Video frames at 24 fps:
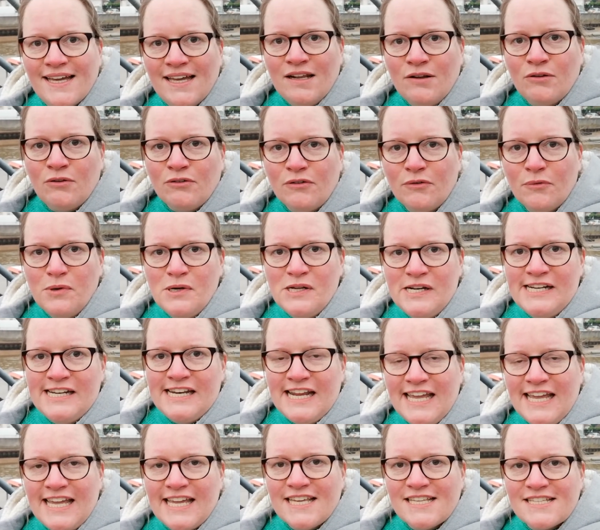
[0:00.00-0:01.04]
Hello
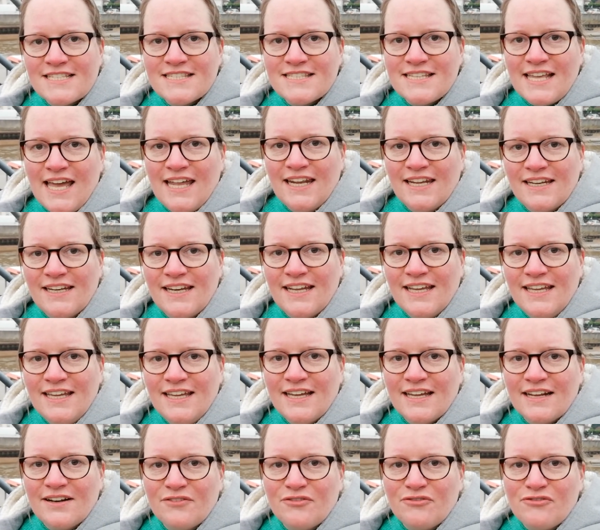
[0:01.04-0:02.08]
everyone, it's Helen here
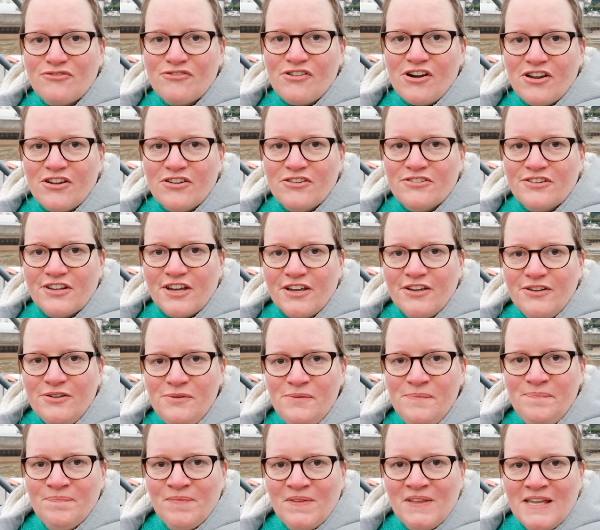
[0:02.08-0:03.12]
and Frodo.
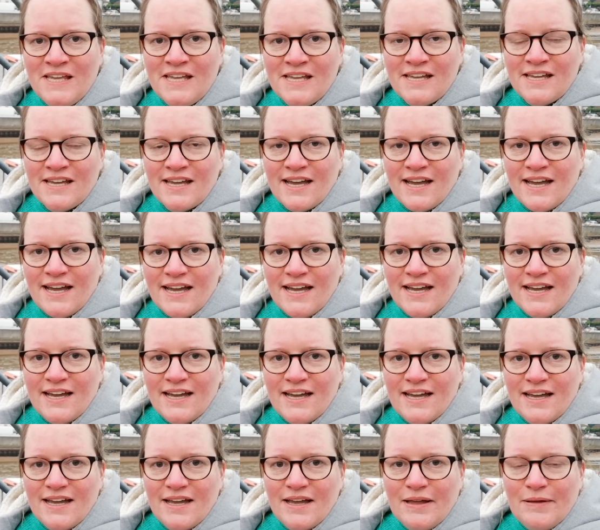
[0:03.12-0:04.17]

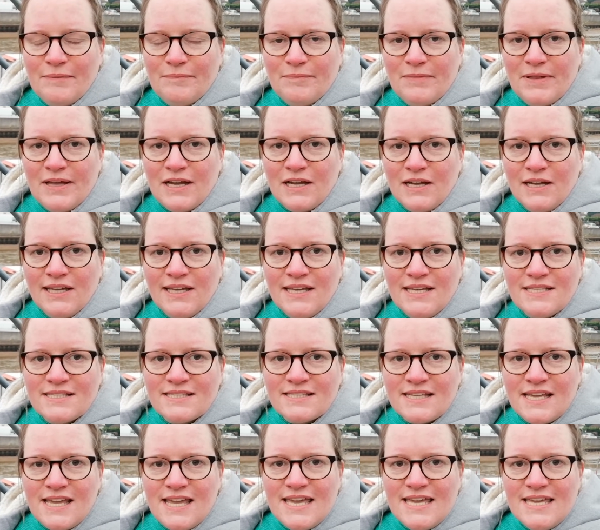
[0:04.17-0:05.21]
Um, it
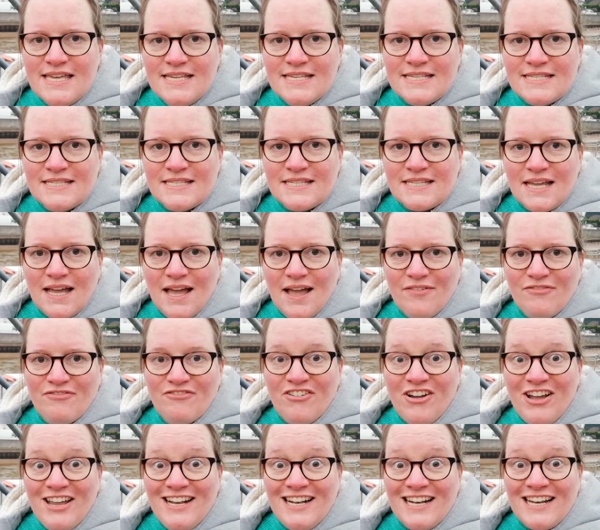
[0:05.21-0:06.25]
is
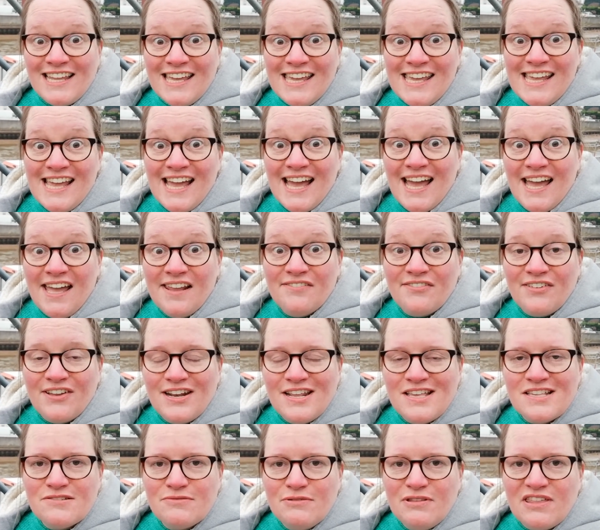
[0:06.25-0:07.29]
finally Advent
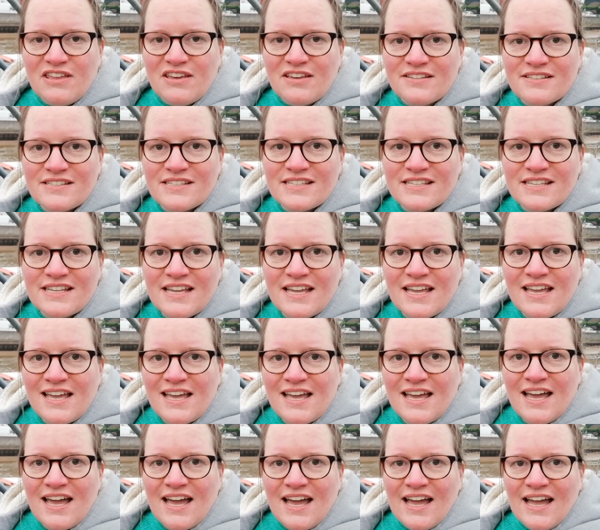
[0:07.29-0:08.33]
is with us,
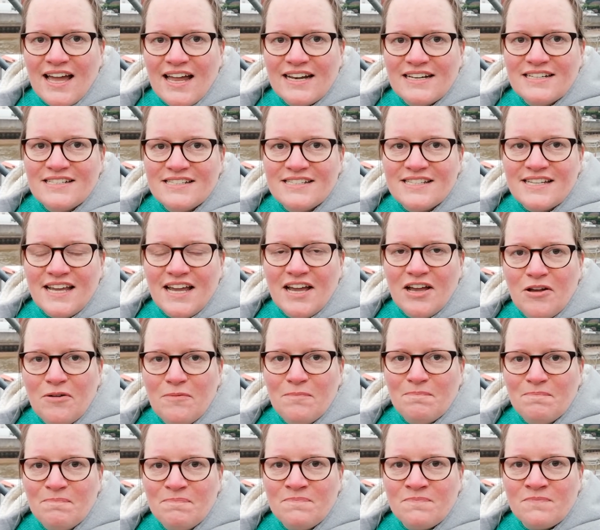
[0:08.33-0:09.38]
and
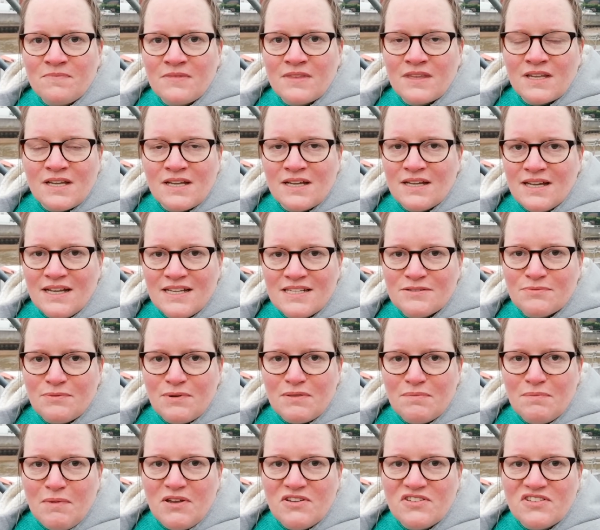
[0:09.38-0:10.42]
um, as
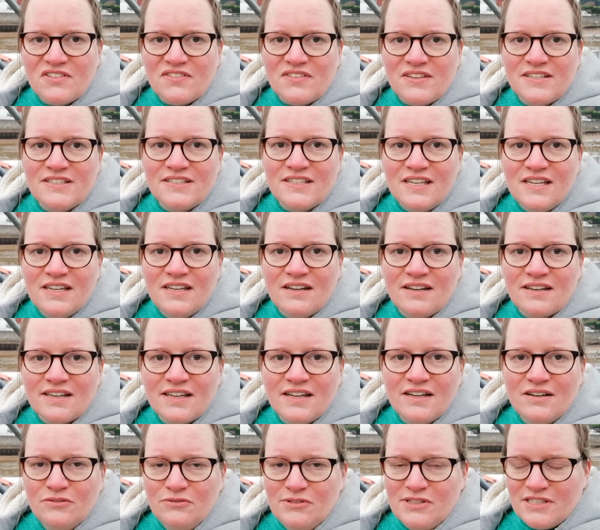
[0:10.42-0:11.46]
with most of this year, I
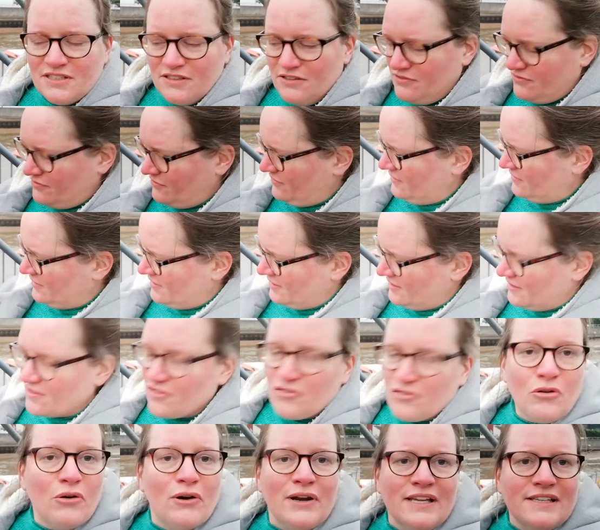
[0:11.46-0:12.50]
cut all these off.
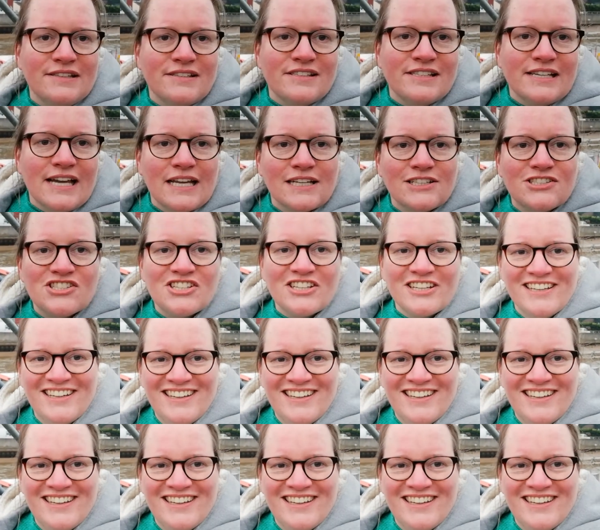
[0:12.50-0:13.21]
Sorry, he's attached.